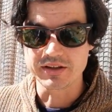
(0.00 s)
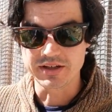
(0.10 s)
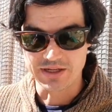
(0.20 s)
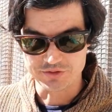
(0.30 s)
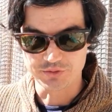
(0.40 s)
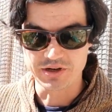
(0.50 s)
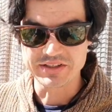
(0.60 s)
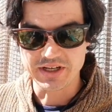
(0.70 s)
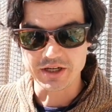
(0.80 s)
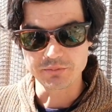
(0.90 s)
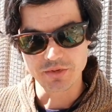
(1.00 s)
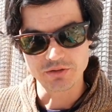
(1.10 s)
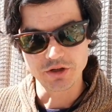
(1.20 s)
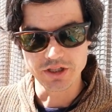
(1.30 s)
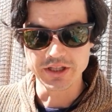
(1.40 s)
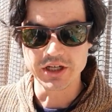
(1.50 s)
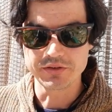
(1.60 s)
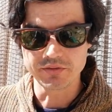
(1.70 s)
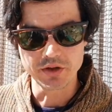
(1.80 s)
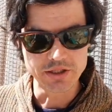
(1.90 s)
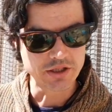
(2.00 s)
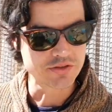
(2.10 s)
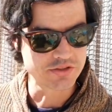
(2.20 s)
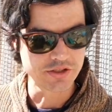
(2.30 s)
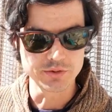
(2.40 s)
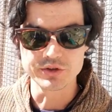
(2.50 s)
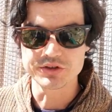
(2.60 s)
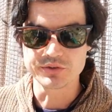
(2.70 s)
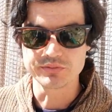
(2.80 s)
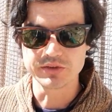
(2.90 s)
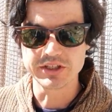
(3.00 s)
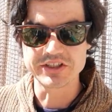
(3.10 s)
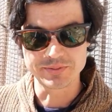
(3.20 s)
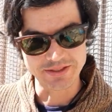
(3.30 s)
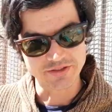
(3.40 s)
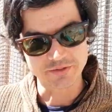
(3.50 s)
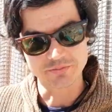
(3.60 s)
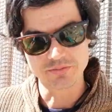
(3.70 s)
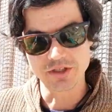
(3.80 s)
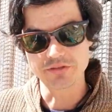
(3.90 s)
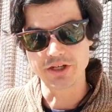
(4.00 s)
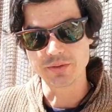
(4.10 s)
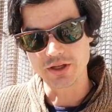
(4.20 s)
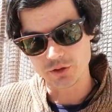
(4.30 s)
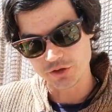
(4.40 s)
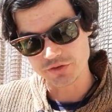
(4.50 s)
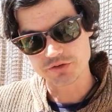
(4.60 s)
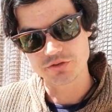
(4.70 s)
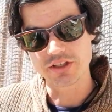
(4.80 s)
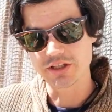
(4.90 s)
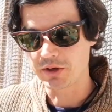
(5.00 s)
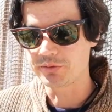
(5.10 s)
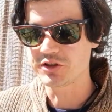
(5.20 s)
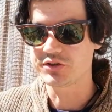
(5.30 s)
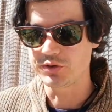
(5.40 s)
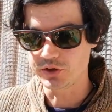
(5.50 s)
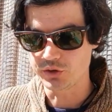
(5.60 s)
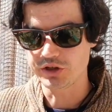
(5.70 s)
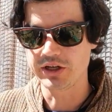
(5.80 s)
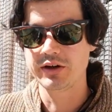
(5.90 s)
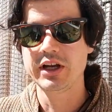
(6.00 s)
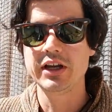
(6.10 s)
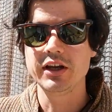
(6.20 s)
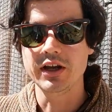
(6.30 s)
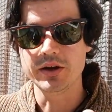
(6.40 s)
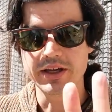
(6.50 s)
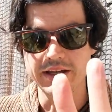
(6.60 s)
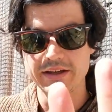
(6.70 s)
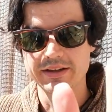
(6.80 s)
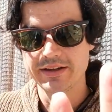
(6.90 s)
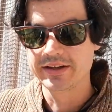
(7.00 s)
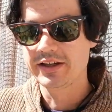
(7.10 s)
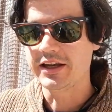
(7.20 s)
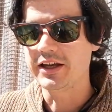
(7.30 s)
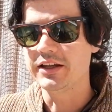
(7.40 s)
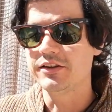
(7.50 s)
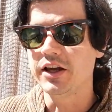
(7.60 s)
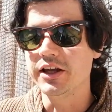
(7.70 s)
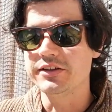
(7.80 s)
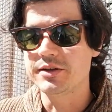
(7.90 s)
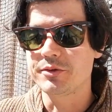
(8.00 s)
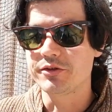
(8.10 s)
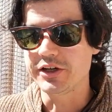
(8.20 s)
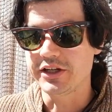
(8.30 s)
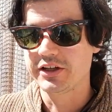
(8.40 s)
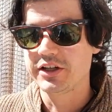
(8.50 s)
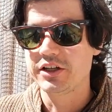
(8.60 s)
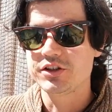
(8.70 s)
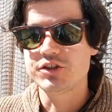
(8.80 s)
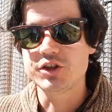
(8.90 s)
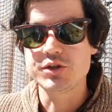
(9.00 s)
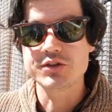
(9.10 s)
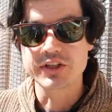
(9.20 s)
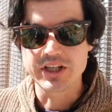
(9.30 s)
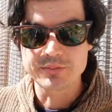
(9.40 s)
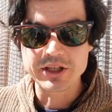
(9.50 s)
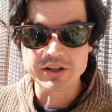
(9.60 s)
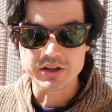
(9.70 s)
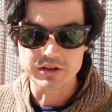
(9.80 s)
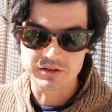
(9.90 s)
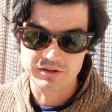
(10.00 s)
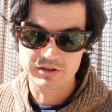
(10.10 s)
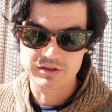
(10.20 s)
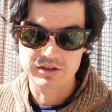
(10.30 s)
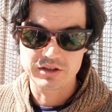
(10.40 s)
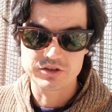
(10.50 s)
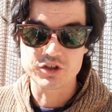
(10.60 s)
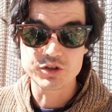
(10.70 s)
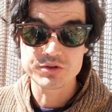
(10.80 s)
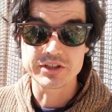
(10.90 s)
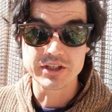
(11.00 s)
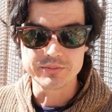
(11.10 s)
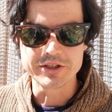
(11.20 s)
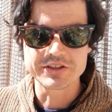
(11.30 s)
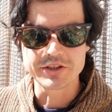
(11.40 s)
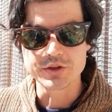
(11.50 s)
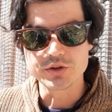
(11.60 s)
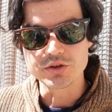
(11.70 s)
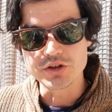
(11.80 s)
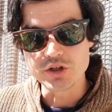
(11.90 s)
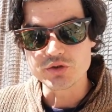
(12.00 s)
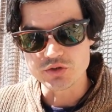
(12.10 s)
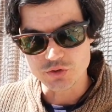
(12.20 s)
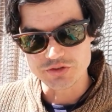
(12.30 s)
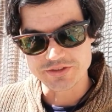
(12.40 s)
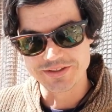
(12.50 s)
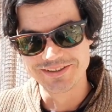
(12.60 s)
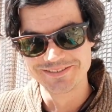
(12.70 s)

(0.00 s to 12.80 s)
Now's a great time, ironically enough, even though you can't see anyone, to at least speak to them. And if you don't like looking at the screen, then maybe just do the audio. Okay. Tip three, choose and limit your news sources.